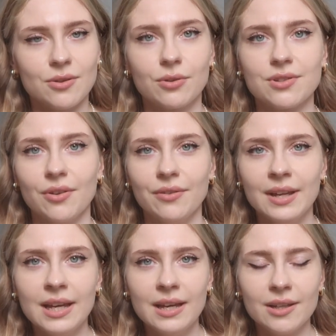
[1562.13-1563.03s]
socks on
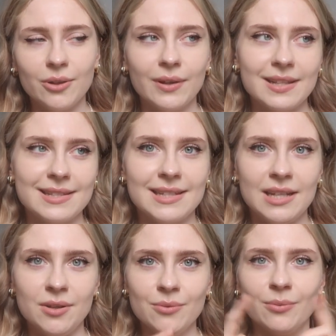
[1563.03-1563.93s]
you can
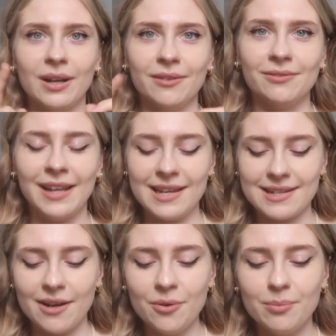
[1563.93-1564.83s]
see where it
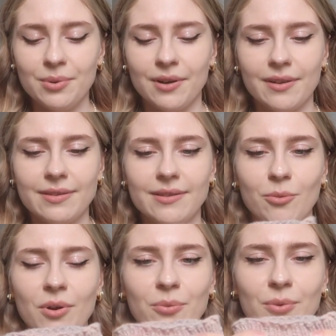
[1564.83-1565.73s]
flares out, but
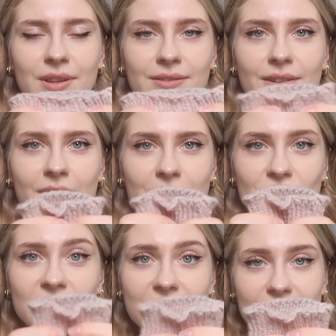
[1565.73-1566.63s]
the one with the
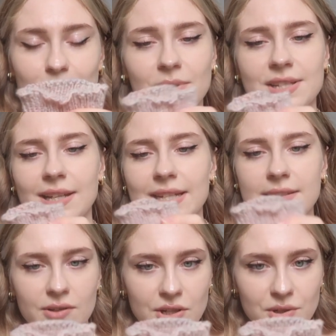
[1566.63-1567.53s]
Jenny's surprisingly
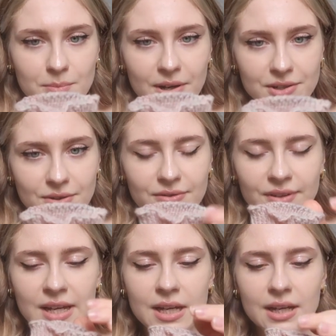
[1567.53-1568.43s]
stretchy bind off,
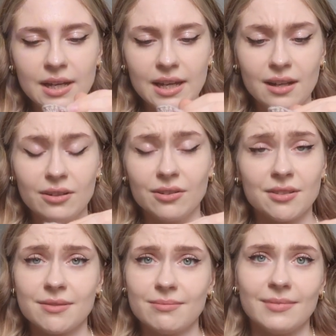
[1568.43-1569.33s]
it
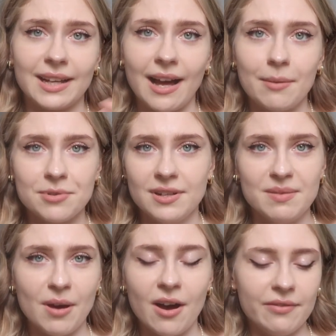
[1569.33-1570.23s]
looks like
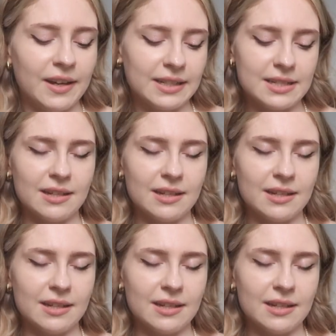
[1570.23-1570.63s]
absolutely perfect.